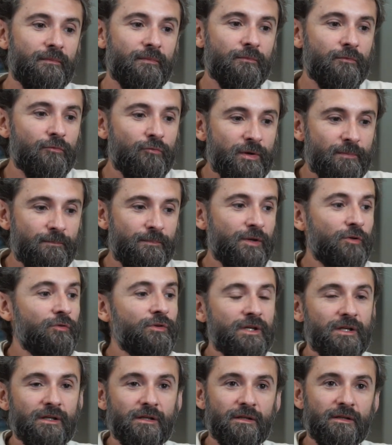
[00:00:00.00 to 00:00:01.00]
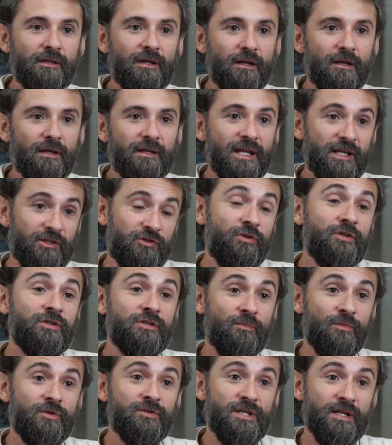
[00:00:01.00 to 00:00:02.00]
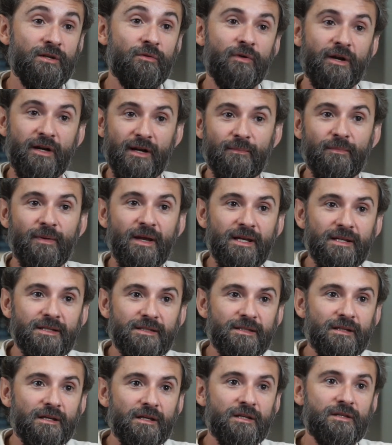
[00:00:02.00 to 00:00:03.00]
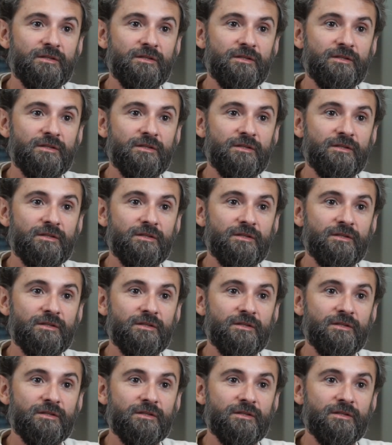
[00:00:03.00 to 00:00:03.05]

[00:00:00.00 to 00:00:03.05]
rebuilding the Natural History Museum where I'm based.